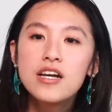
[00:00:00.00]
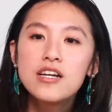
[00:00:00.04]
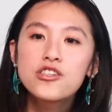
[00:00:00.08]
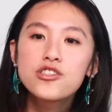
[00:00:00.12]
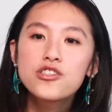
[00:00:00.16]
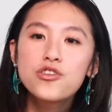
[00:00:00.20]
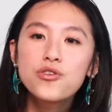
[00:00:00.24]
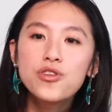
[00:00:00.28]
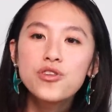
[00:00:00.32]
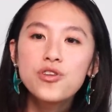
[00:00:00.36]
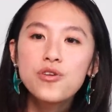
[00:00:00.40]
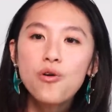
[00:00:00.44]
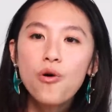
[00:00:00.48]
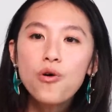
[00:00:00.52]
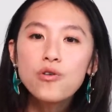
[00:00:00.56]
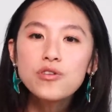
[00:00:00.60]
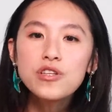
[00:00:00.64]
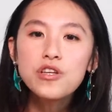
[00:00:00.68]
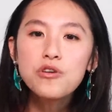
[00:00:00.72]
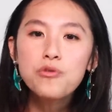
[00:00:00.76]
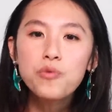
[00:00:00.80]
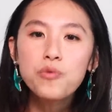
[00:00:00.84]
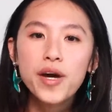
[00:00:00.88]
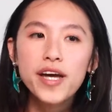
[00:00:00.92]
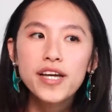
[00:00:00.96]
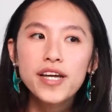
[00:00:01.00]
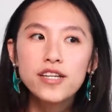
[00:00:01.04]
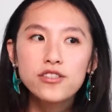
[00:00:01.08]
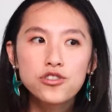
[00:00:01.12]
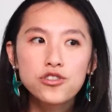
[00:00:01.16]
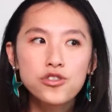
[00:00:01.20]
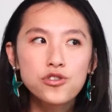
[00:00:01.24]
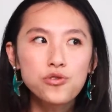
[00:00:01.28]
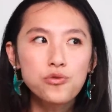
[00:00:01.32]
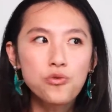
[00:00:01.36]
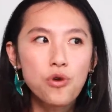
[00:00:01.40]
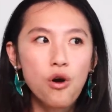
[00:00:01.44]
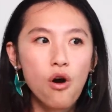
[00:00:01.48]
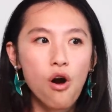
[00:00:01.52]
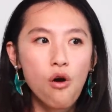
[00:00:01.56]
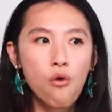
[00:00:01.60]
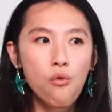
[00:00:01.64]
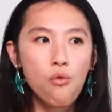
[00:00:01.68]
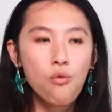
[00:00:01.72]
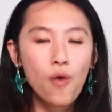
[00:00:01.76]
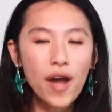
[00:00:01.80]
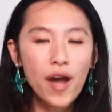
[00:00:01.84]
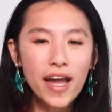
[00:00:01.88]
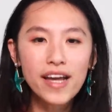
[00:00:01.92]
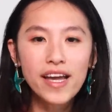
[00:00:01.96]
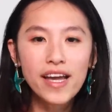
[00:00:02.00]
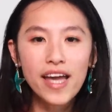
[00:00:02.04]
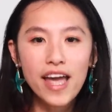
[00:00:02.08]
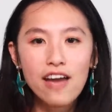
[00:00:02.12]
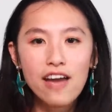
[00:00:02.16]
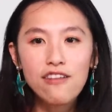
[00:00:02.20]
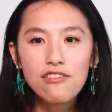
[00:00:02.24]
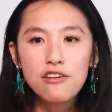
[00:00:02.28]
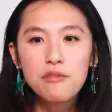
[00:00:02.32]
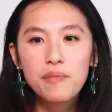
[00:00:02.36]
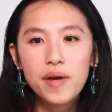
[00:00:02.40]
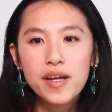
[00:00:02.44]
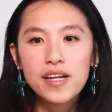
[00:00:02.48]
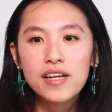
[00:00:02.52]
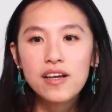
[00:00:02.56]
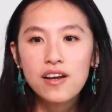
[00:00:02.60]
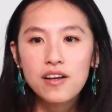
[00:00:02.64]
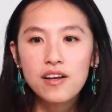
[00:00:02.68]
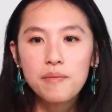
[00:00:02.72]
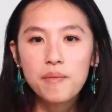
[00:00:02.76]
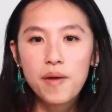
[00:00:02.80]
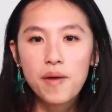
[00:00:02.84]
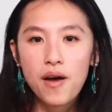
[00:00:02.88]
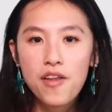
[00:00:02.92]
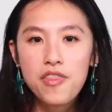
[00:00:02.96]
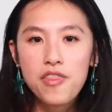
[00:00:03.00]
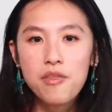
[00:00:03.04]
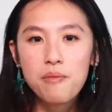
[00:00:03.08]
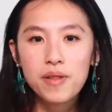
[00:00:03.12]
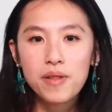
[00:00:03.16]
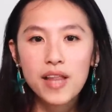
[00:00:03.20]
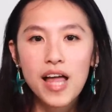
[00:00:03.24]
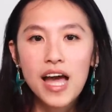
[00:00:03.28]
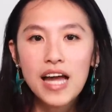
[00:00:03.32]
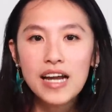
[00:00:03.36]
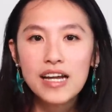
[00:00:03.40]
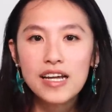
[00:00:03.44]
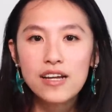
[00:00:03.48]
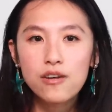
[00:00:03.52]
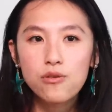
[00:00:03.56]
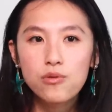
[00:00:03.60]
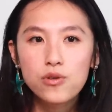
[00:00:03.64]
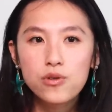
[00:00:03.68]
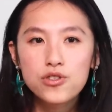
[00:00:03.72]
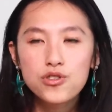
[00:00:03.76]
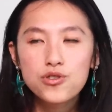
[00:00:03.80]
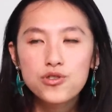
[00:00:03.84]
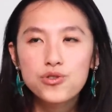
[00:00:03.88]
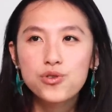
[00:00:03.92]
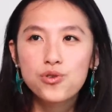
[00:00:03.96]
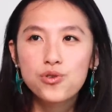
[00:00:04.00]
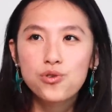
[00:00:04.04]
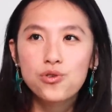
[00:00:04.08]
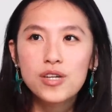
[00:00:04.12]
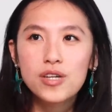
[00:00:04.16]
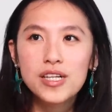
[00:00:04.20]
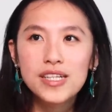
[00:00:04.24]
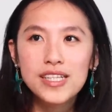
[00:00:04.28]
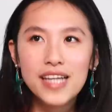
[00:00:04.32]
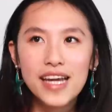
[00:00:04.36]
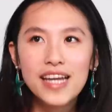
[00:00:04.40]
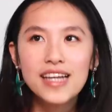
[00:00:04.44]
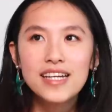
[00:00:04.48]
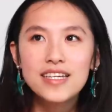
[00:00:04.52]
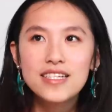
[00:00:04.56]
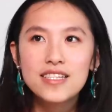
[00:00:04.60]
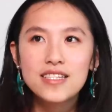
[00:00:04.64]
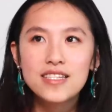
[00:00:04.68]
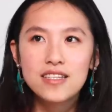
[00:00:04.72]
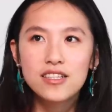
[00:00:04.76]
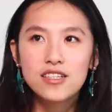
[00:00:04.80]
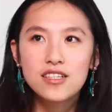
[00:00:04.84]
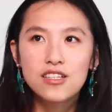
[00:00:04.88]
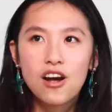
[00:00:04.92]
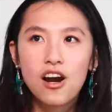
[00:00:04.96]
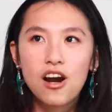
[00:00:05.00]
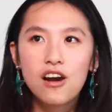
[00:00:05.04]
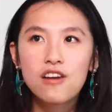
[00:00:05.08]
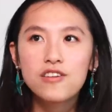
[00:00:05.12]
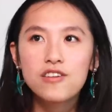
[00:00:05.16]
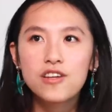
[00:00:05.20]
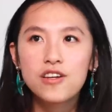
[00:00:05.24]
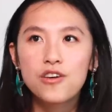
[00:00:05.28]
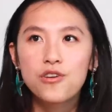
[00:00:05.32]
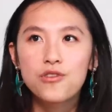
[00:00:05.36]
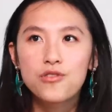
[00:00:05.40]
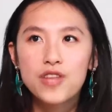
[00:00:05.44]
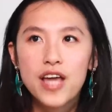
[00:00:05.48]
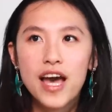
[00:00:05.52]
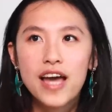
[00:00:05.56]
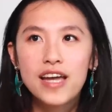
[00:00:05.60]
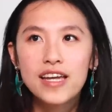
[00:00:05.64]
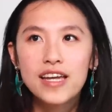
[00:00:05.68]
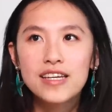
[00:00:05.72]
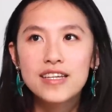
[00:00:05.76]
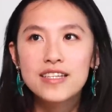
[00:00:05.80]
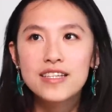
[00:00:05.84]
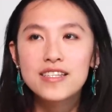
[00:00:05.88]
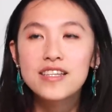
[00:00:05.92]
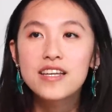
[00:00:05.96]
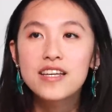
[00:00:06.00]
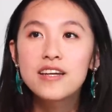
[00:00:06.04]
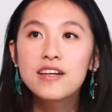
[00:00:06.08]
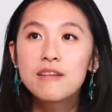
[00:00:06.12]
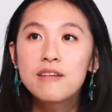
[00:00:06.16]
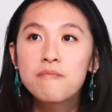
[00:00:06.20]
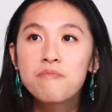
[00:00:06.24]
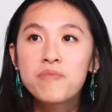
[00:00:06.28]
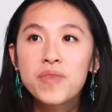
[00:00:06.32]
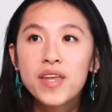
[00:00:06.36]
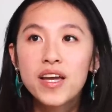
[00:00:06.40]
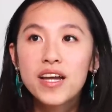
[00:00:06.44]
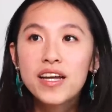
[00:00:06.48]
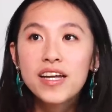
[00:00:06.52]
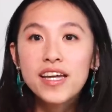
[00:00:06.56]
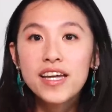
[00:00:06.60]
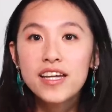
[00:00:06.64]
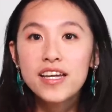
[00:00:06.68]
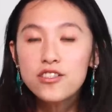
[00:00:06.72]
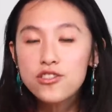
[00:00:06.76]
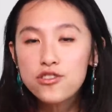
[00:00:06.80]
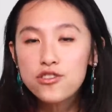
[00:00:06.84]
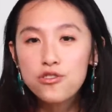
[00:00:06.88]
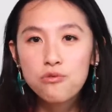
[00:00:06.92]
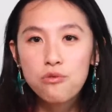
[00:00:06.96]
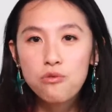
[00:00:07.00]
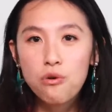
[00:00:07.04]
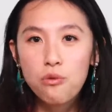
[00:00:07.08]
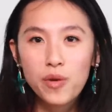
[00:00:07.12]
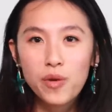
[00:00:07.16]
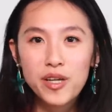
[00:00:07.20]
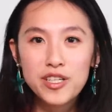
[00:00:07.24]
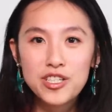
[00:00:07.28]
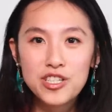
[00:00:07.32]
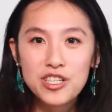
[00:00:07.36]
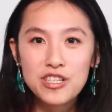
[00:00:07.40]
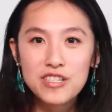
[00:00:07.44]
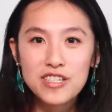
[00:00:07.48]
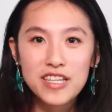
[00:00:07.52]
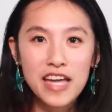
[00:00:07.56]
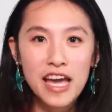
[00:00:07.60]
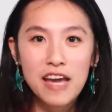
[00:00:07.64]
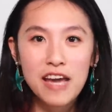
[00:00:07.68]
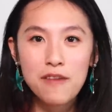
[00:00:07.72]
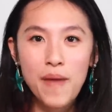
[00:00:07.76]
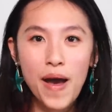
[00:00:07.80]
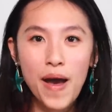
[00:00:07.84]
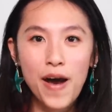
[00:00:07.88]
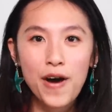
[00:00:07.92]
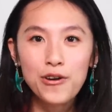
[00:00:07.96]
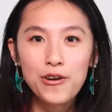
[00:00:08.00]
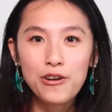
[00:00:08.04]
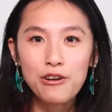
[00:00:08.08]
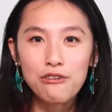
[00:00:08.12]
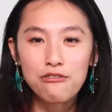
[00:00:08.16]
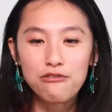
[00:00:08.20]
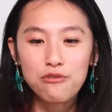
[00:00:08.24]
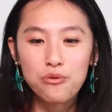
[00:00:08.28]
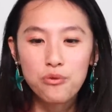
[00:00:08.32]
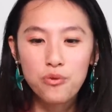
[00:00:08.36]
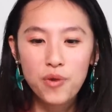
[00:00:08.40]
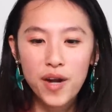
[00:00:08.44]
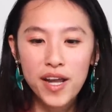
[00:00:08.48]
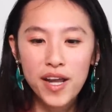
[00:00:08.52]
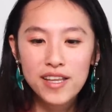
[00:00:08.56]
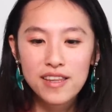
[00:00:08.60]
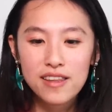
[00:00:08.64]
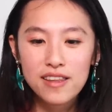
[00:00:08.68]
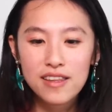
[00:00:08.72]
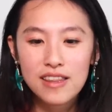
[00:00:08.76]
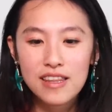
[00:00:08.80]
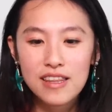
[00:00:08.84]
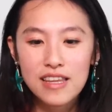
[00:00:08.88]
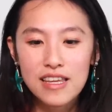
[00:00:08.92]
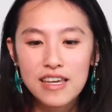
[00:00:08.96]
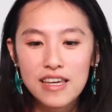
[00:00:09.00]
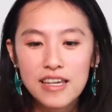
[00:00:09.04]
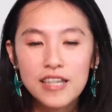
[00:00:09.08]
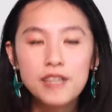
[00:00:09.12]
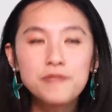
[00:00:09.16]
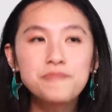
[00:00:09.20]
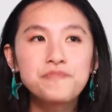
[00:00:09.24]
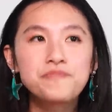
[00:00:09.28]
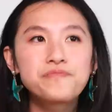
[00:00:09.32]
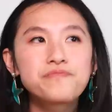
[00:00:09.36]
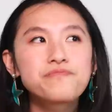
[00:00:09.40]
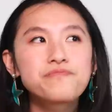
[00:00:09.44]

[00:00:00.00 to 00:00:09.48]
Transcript: So the only way to wake everybody up on the planet was to create a scenario that is akin to what we just came out of with the